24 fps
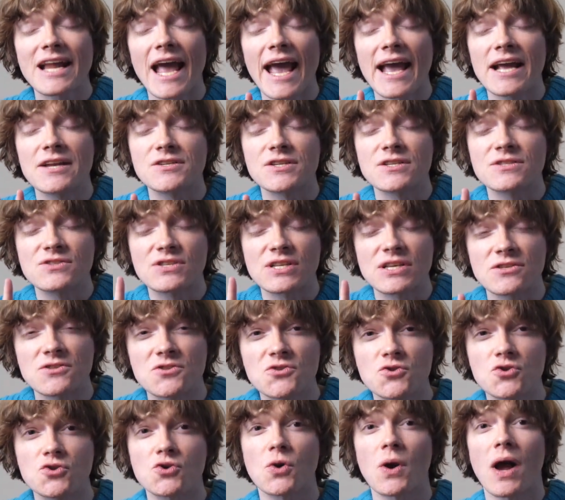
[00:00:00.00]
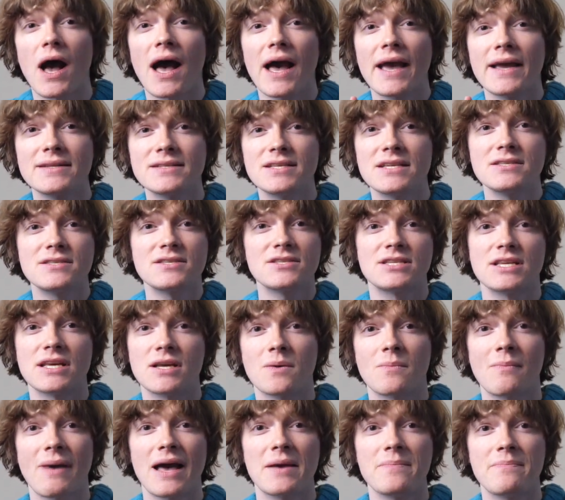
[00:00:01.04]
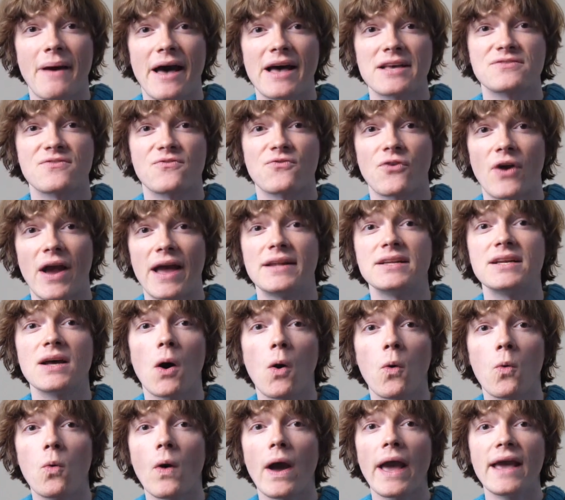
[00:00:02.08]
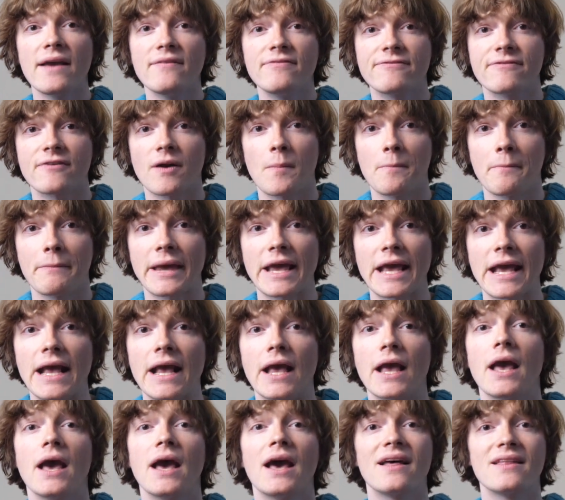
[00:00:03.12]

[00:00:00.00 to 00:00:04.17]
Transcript: agencies trying to steal my best friend away from me?